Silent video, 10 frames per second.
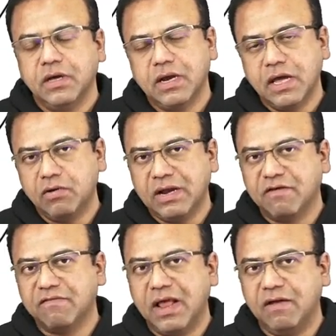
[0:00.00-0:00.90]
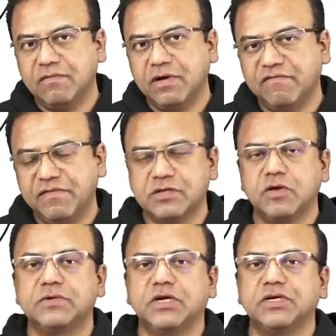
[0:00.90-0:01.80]
In aortic valve, a fixed
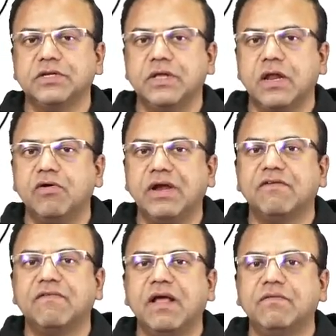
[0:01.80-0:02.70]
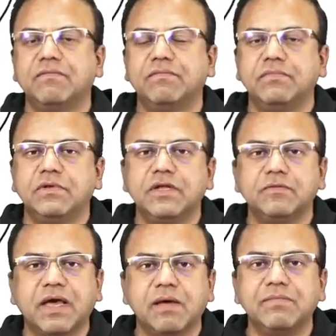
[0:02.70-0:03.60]
obstruction is there. Aortic valve is
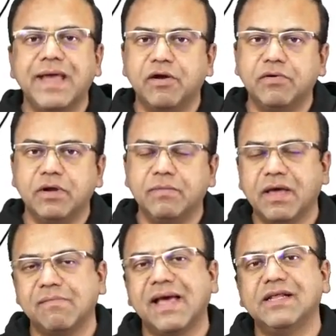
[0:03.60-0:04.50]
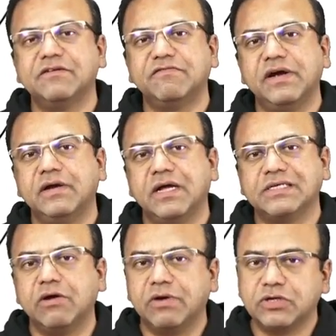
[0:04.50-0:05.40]
became narrowed, it became calcified, that's
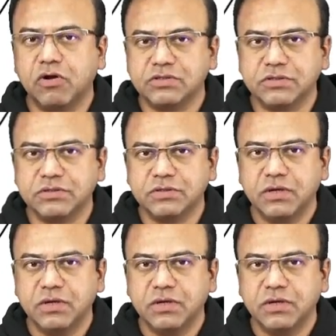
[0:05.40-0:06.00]
aortic stenosis.